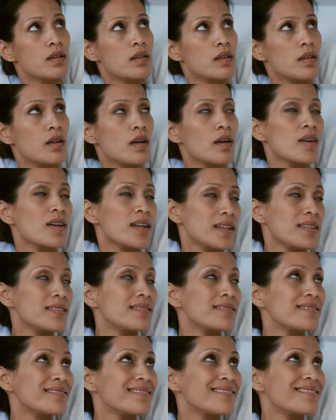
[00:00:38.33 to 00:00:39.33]
like
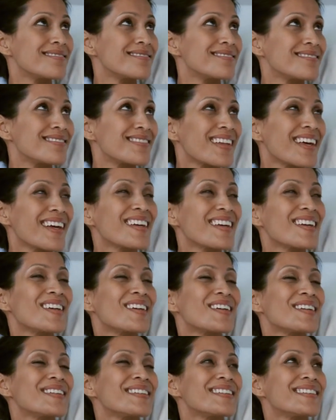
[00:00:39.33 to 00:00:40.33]
arthritis or
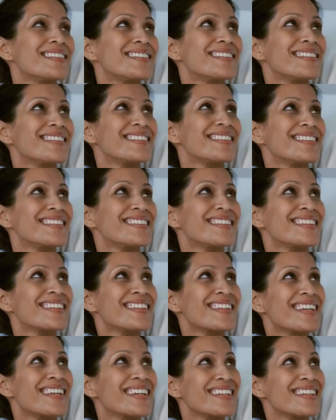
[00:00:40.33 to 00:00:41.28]
fibromyalgia, asthma,